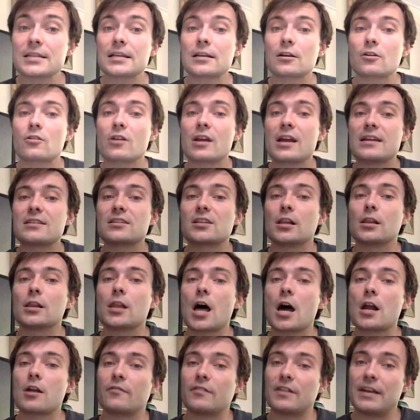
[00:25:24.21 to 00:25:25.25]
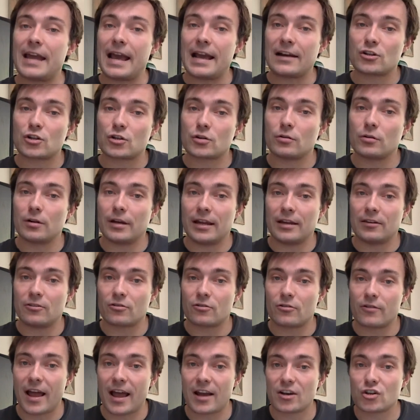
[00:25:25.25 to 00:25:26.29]
it creates a lot of natural
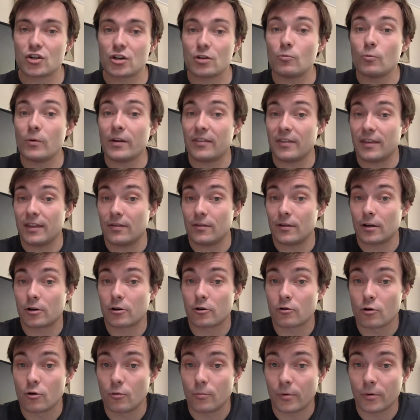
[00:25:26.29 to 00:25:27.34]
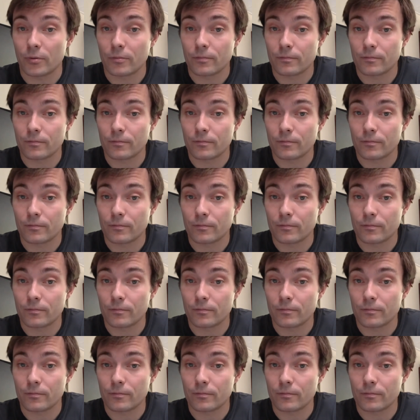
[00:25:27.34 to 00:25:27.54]
interaction within the group.